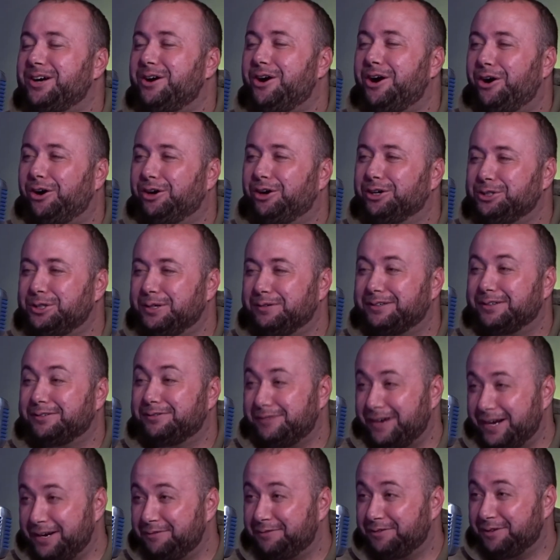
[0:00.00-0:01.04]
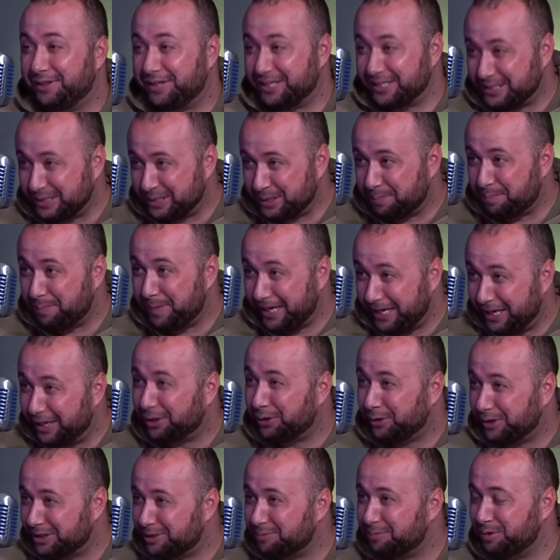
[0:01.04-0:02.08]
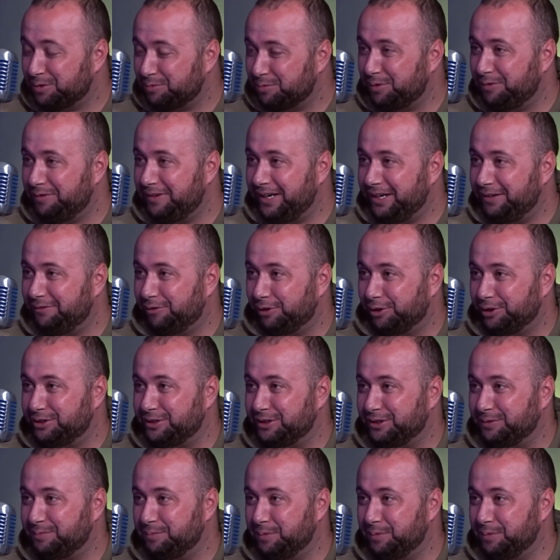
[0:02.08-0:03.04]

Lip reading: how hard you have to fight for this to be a Christmas movie versus